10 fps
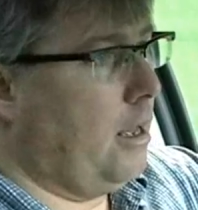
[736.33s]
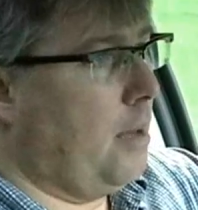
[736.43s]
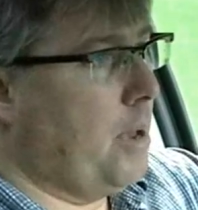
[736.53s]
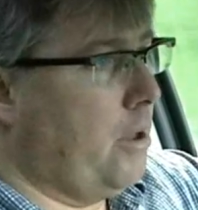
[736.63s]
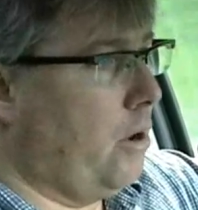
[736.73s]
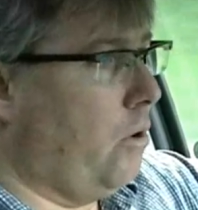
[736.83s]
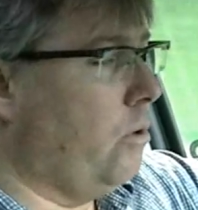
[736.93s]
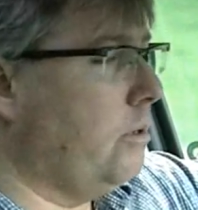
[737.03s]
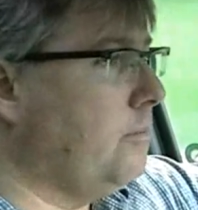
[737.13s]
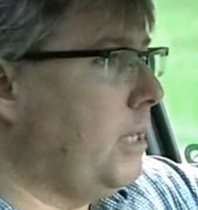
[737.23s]
amount
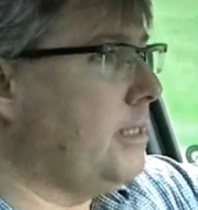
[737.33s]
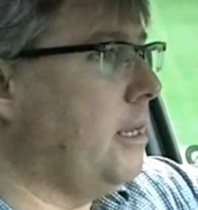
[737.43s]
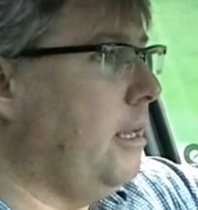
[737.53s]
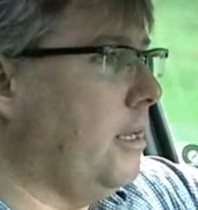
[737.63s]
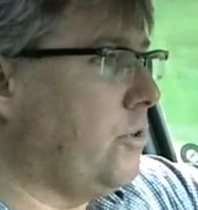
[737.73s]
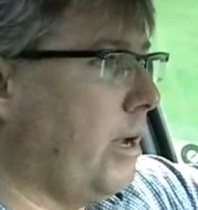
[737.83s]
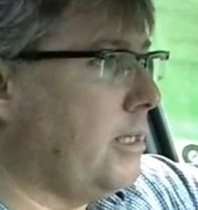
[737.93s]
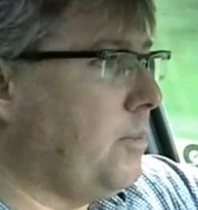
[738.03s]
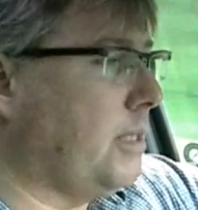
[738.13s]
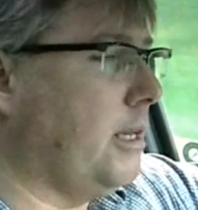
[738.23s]
owed, plus any
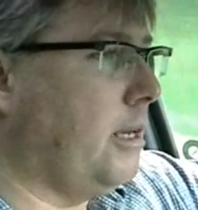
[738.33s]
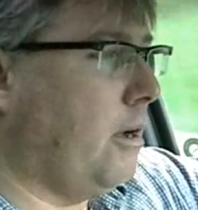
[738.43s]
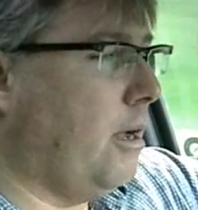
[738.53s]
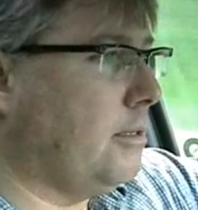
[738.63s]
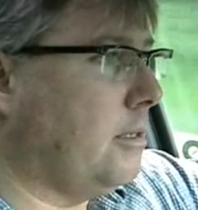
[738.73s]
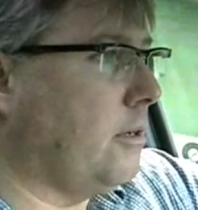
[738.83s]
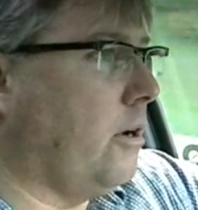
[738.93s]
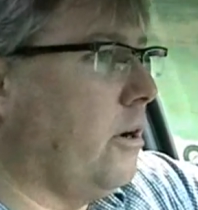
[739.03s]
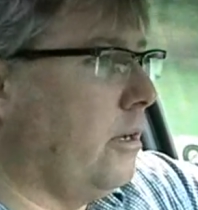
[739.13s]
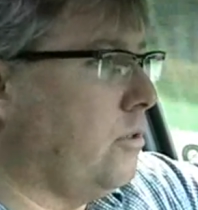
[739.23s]
interest, plus any costs
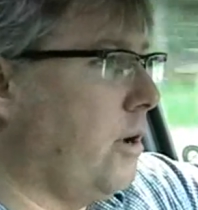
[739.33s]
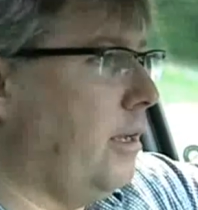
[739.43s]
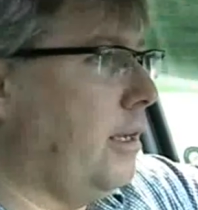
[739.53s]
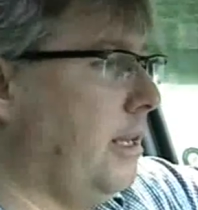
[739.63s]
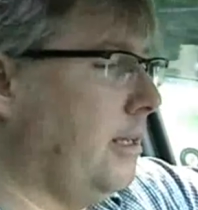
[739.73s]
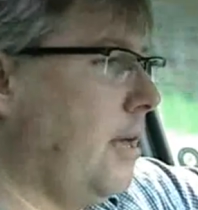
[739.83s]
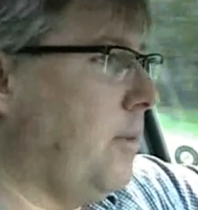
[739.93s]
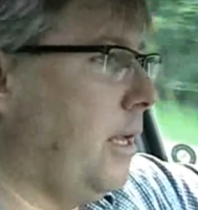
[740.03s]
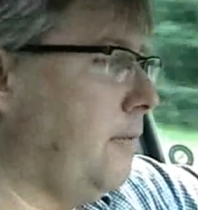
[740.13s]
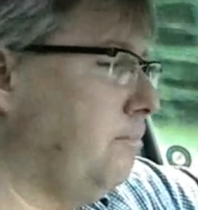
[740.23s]
incurred in trying to collect that
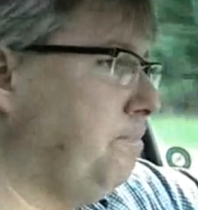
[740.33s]
money.